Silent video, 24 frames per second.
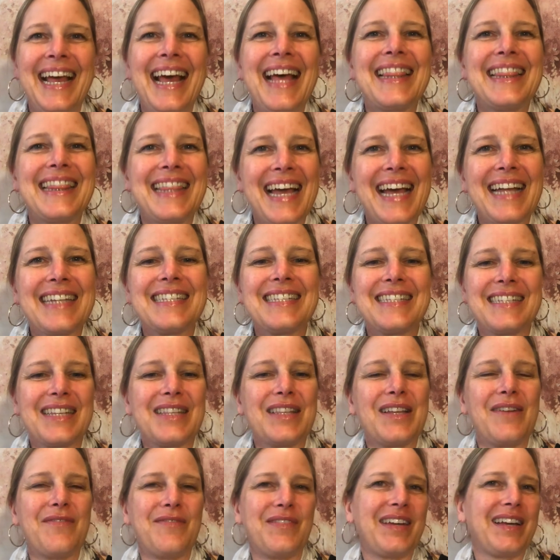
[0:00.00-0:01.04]
That's the
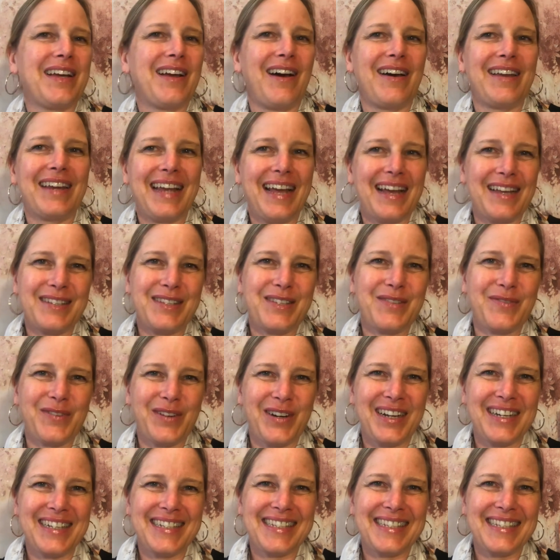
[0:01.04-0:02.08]
love that God has for
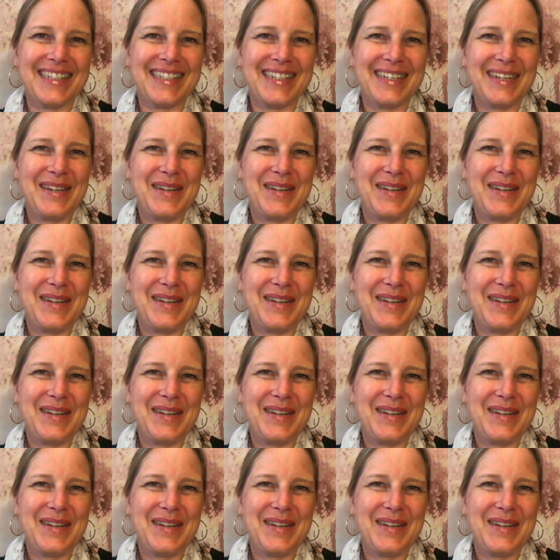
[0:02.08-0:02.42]
us.